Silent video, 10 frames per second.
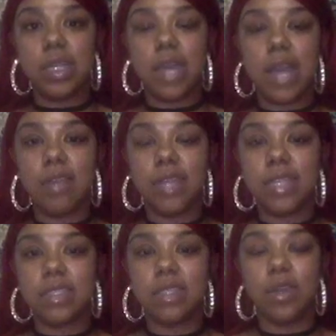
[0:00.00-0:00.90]
I don't
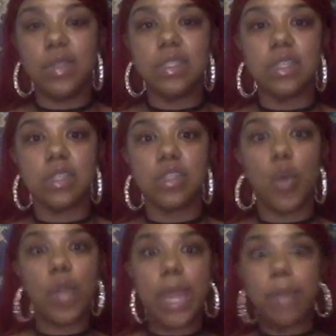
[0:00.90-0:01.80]
like to always look so
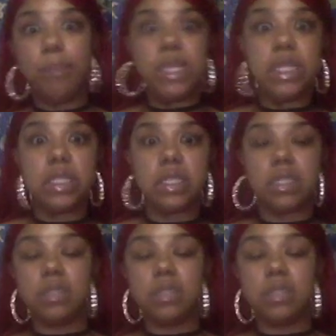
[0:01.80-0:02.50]
like beat and